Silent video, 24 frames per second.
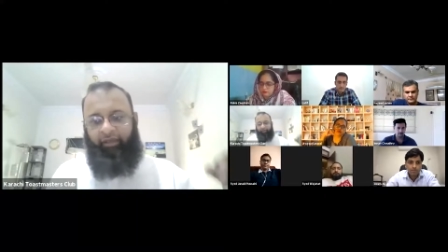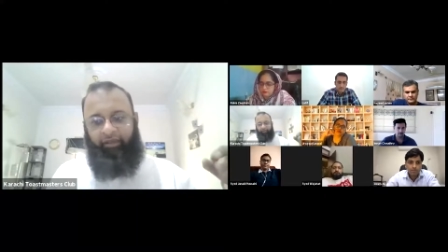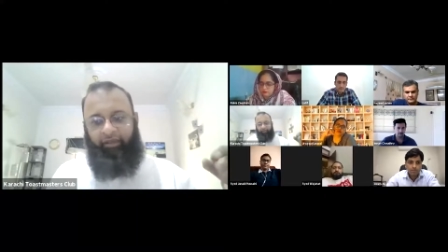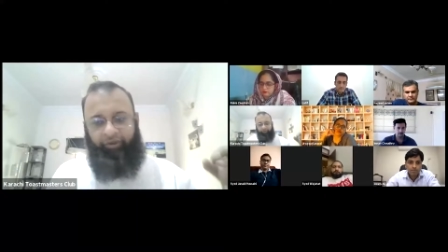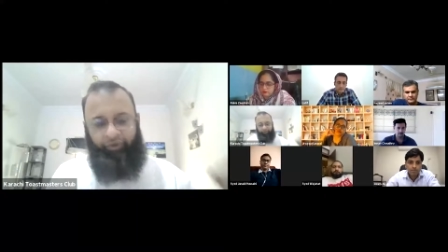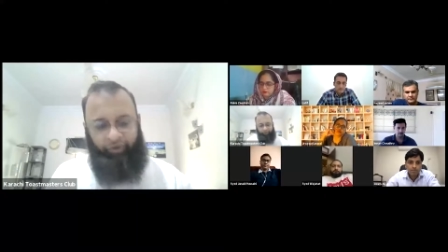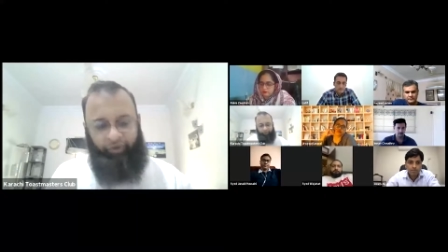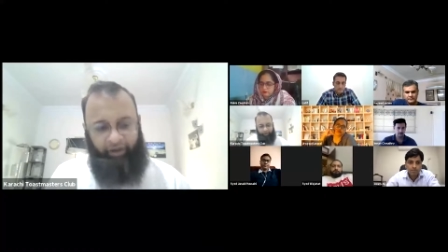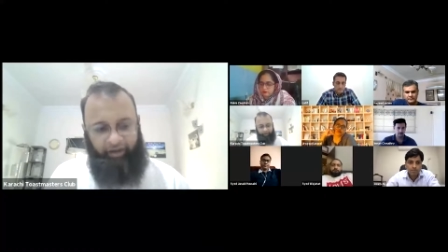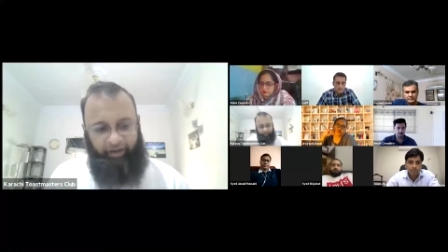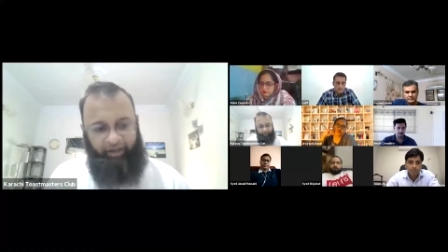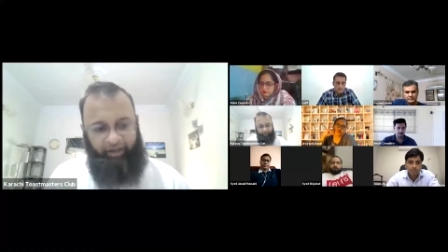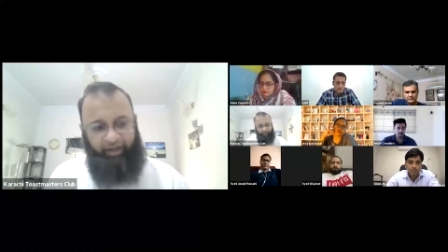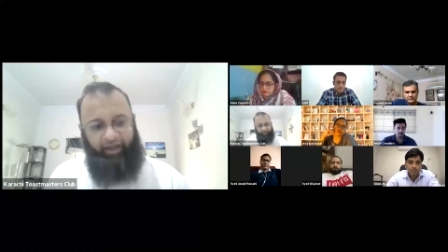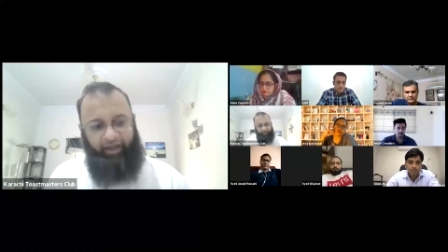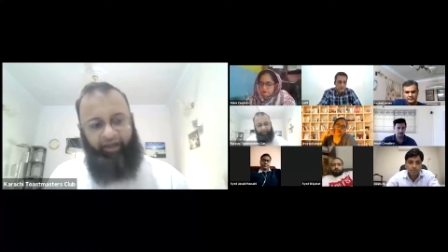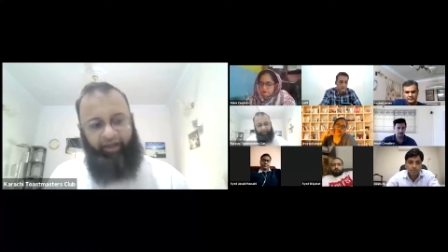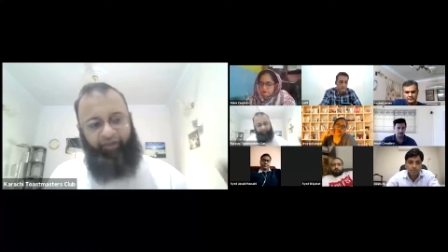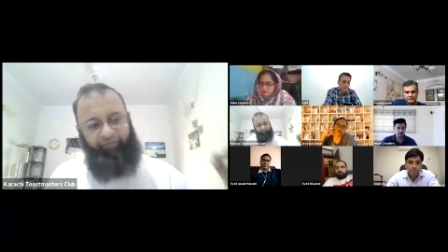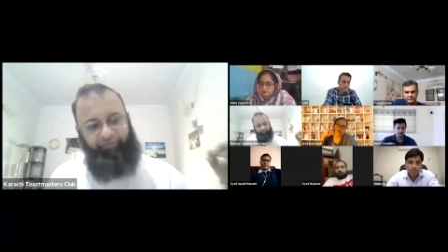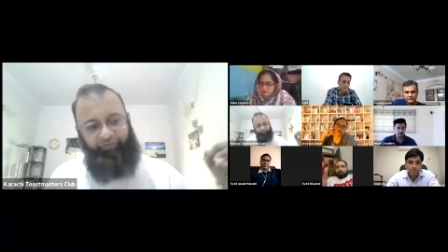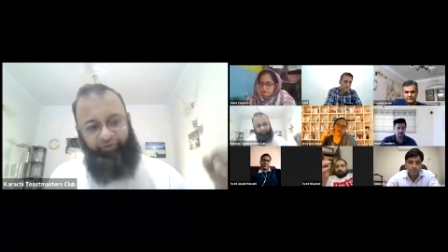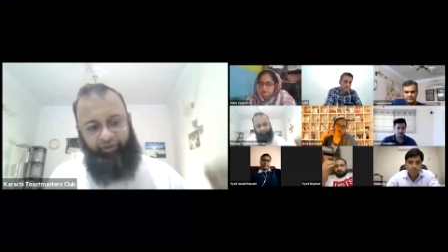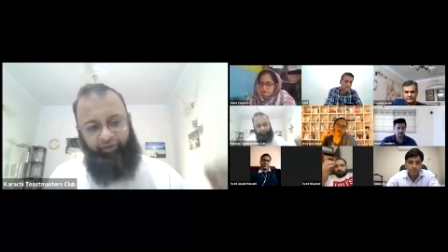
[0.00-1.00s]
You can
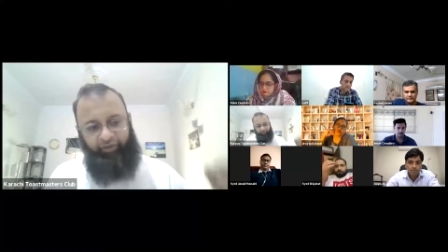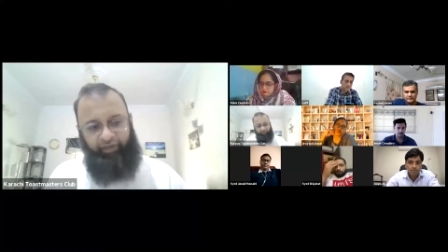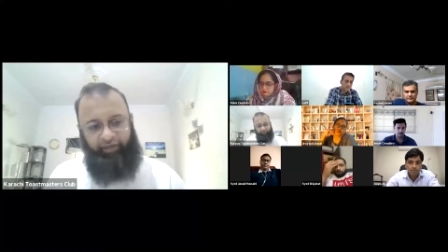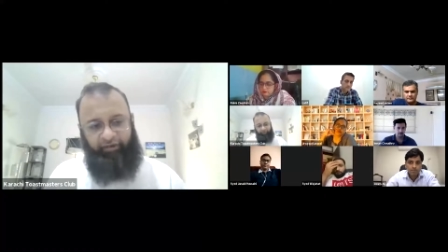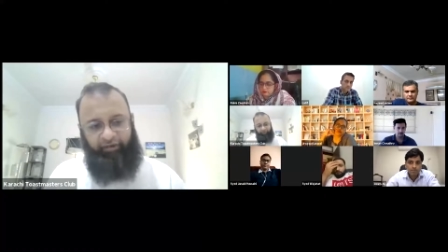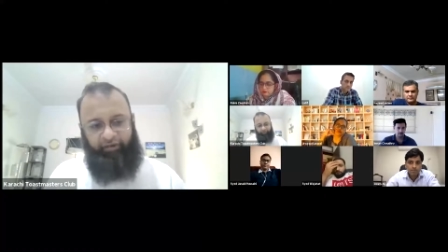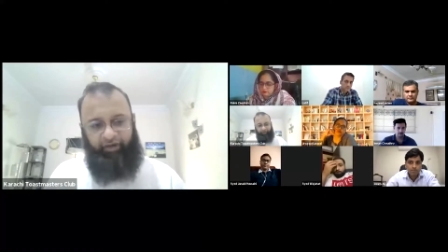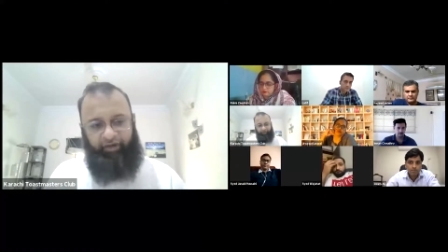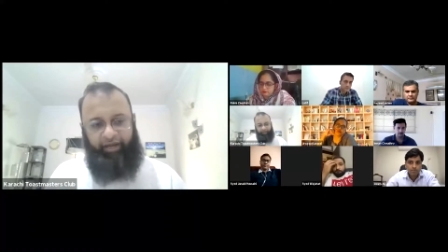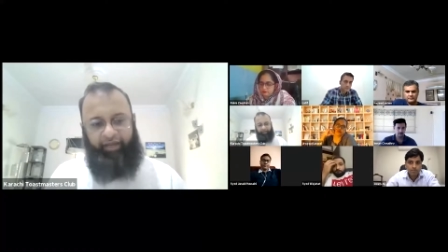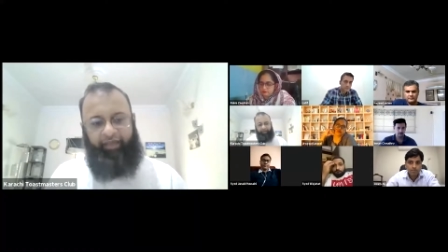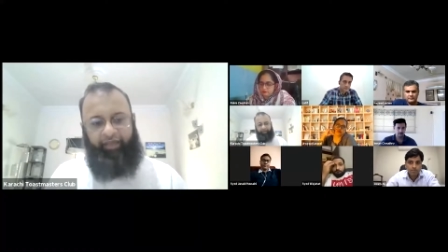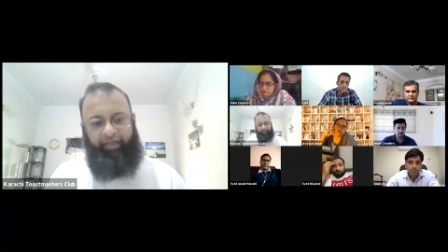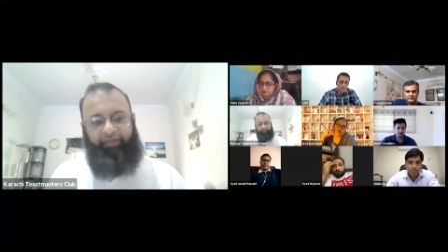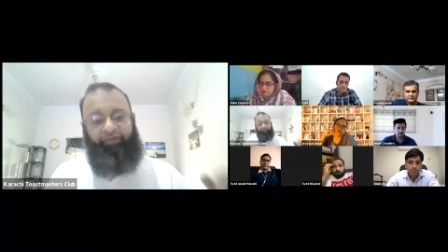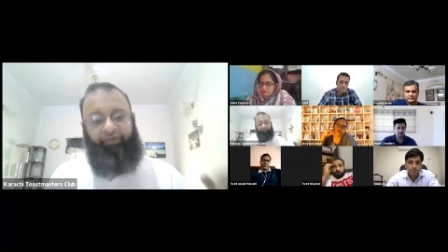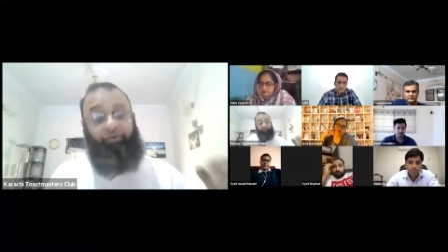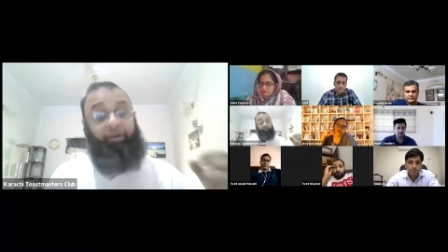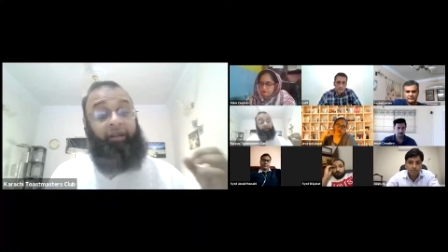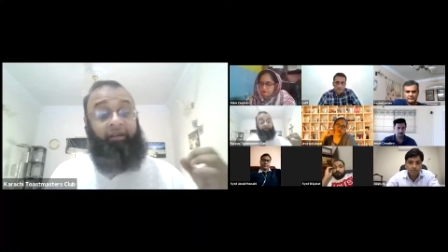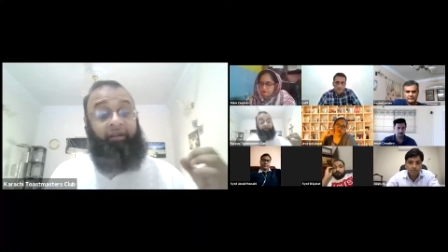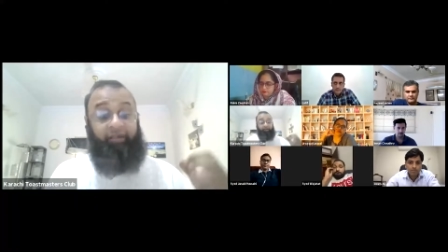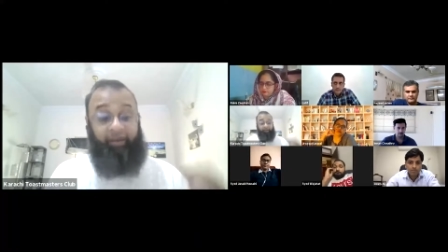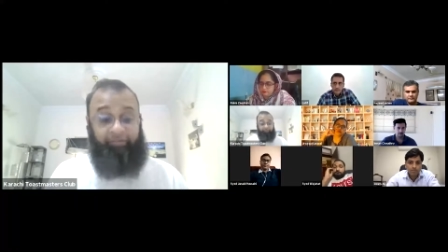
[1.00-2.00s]
laugh, you can cry, you
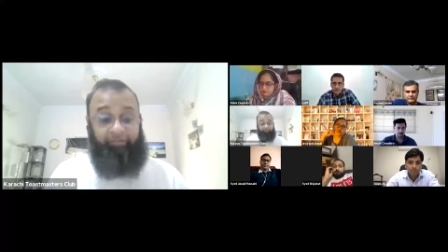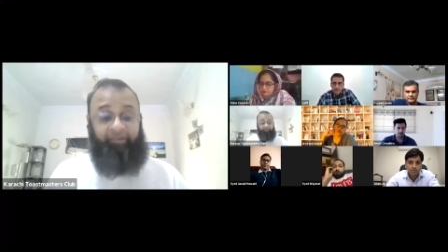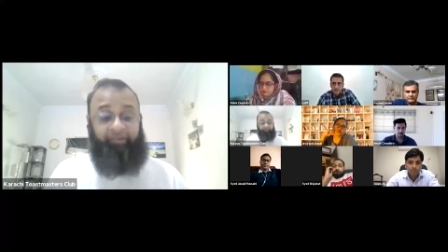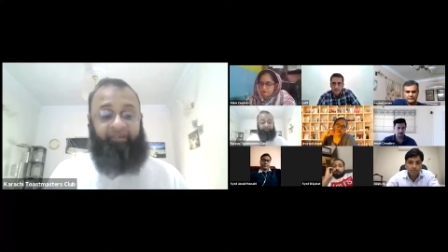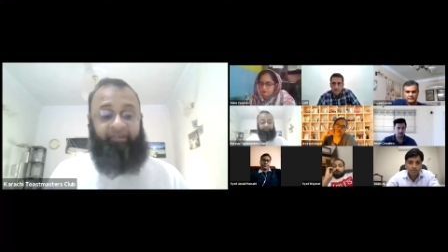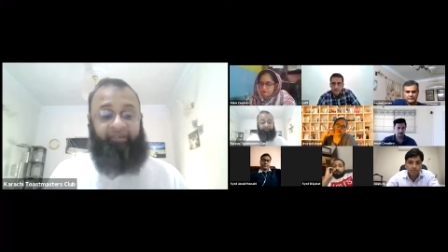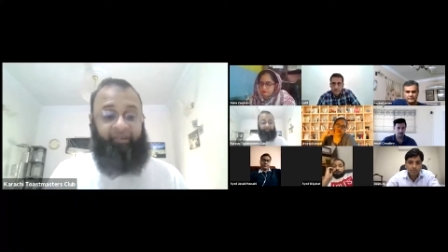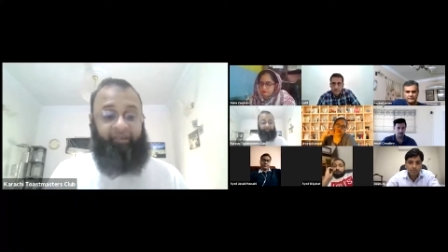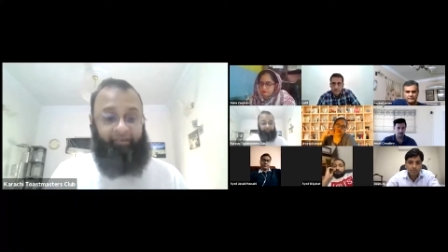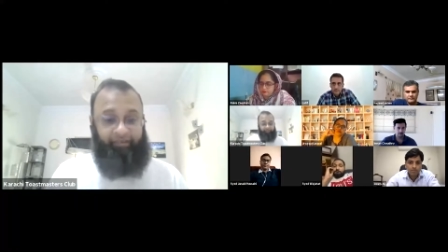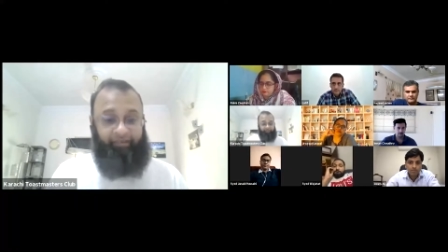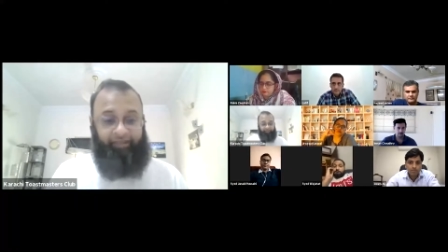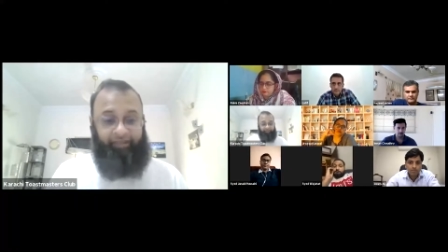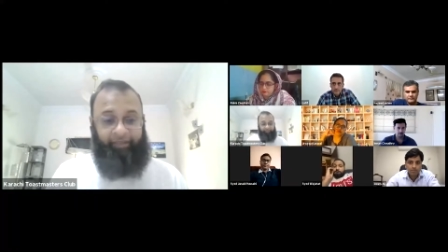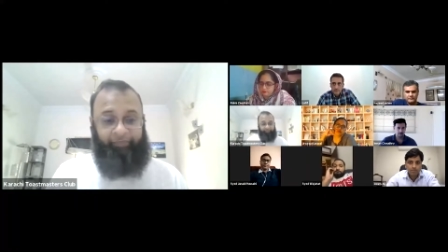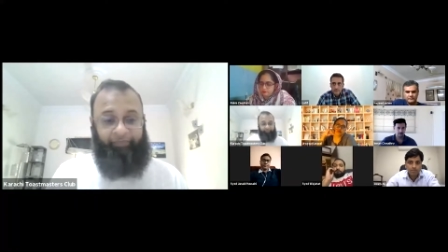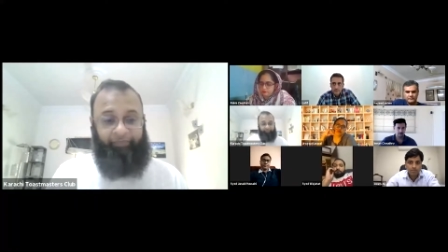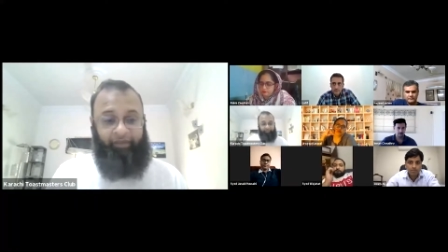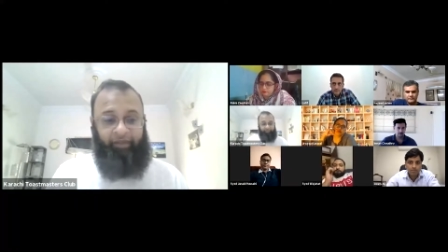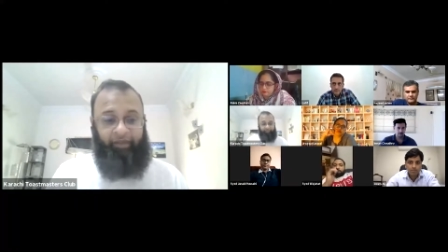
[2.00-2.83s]
can represent them.